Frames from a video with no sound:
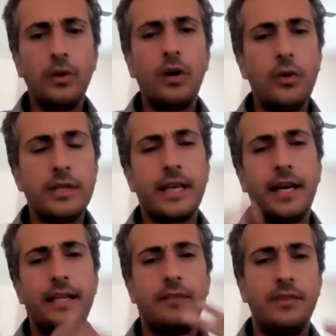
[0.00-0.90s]
were always
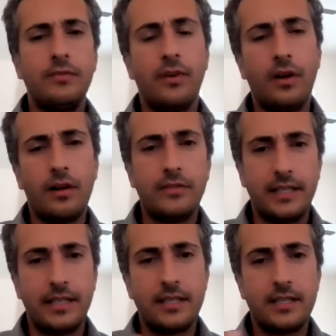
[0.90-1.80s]
kind of involved
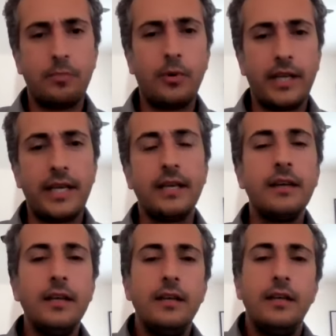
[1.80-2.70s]
in supporting
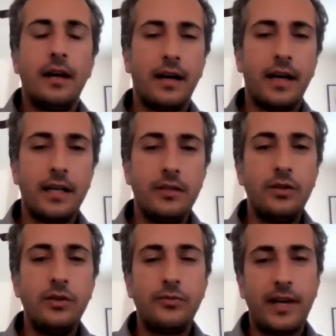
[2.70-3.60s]
uh,
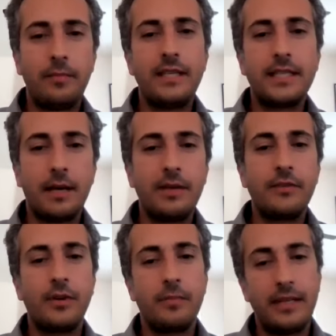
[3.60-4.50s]
new families
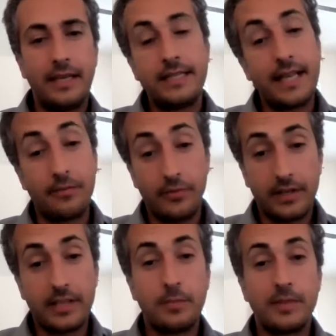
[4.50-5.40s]
coming from East
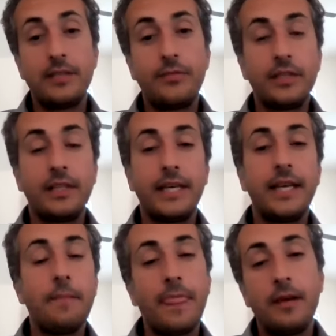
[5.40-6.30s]
Africa
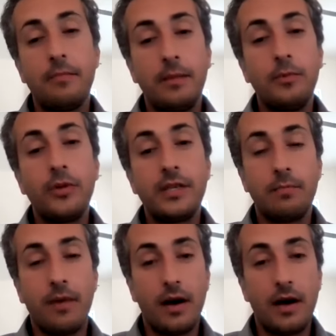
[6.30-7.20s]
specifically.
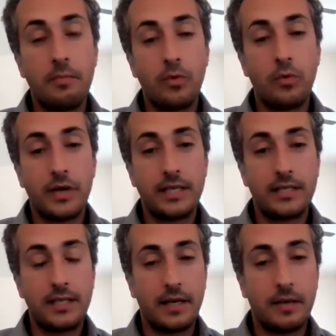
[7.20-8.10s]
Meymuna's mom
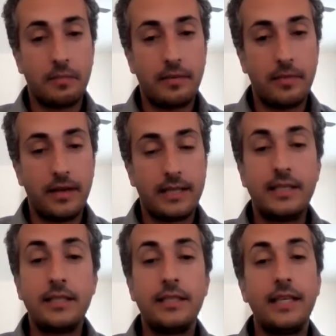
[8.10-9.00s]
was um,
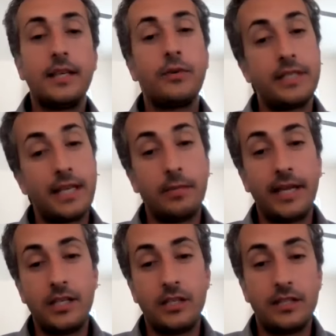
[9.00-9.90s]
assisting
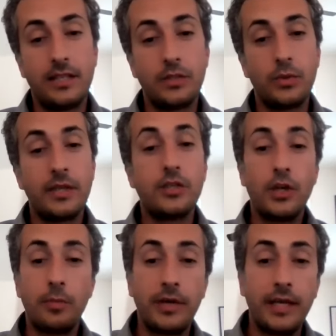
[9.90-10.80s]
resettlement agencies with
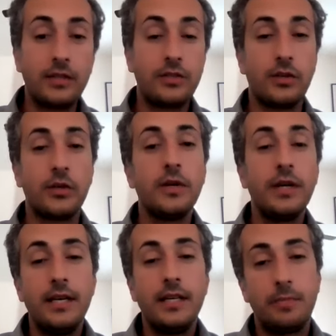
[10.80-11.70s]
interpreting. So
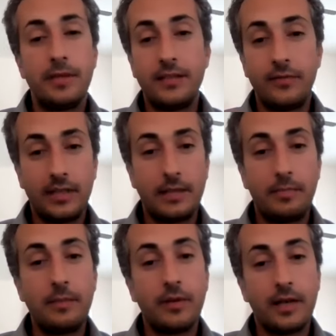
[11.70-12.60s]
specifically
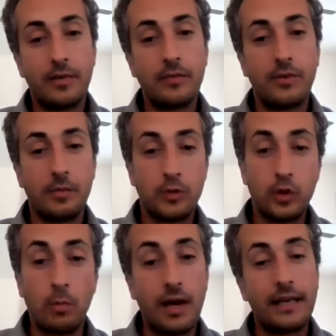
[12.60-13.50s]
people coming from
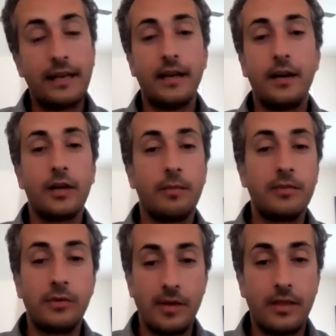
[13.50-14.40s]
Somalia or
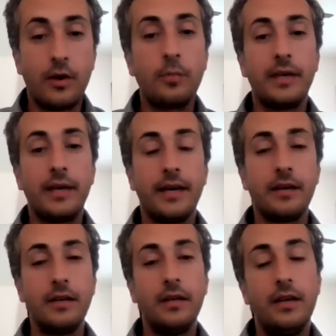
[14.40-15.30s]
coming from
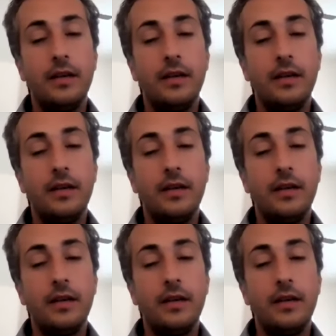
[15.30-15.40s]
Ethiopia